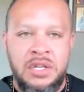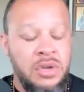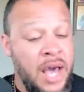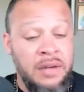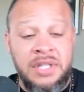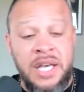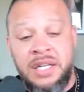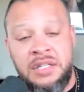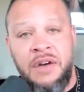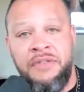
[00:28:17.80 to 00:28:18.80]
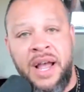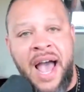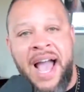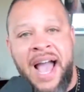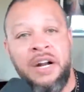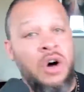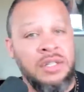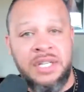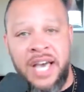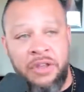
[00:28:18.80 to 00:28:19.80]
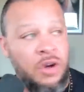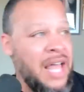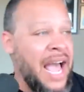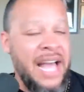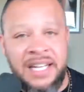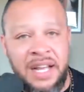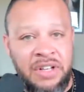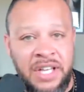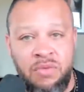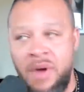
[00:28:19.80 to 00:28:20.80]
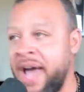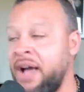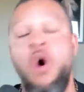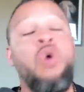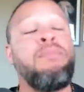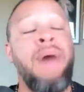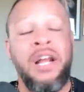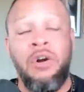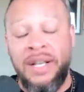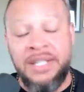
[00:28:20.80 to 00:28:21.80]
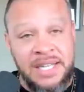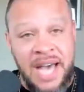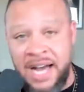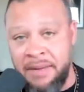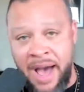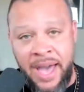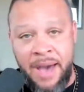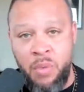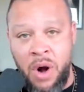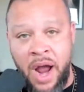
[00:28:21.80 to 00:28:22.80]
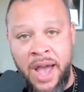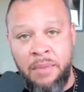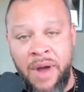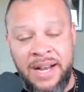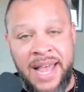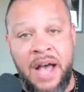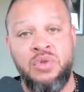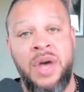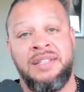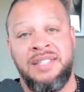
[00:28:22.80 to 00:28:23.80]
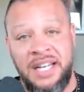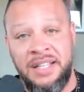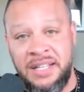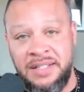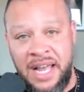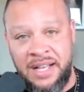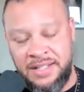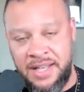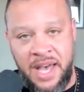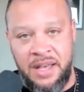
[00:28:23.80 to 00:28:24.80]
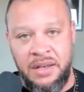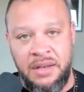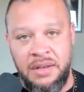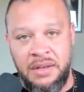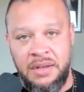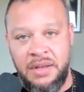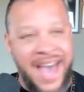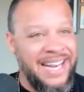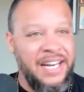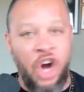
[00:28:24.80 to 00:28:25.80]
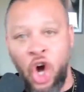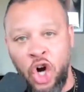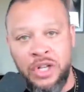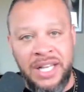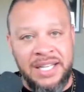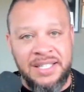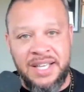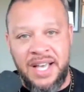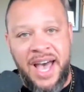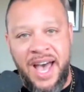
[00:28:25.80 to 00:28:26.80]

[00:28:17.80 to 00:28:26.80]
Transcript: so I don't say this stuff like I got it all together or like I did everything right. Only by the grace of God am I am where I am right now, so I can say the things I can say. I didn't earn this.